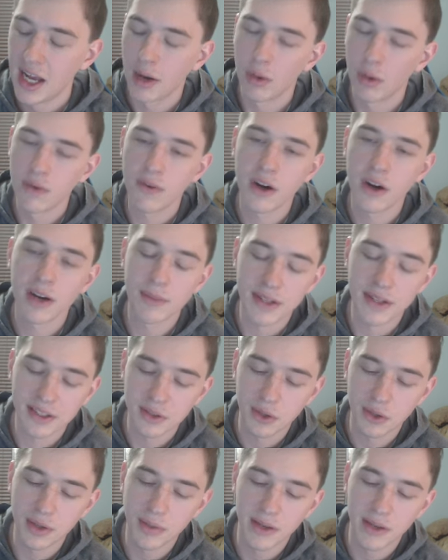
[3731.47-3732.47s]
we've already been
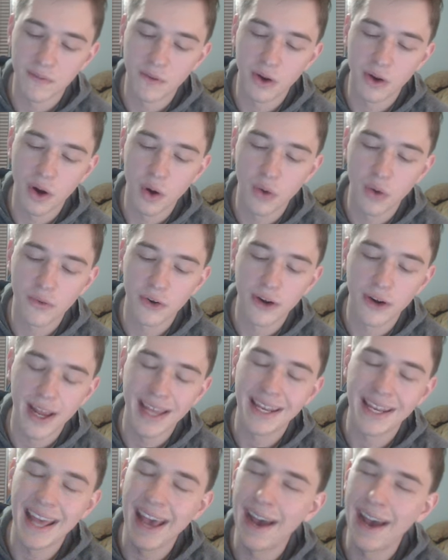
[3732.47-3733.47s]
streaming for over
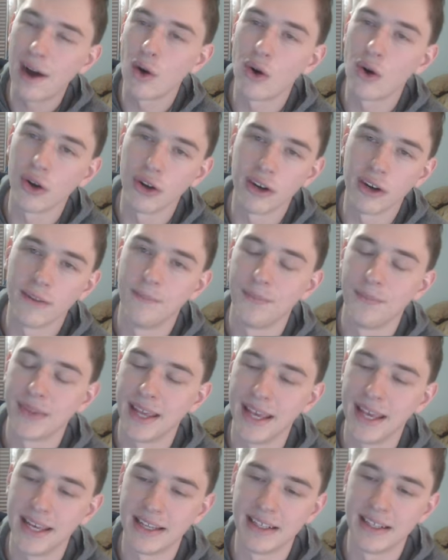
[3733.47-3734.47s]
an hour,
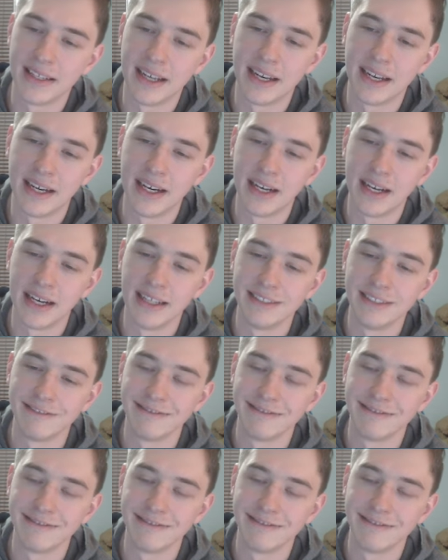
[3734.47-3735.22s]
and uh,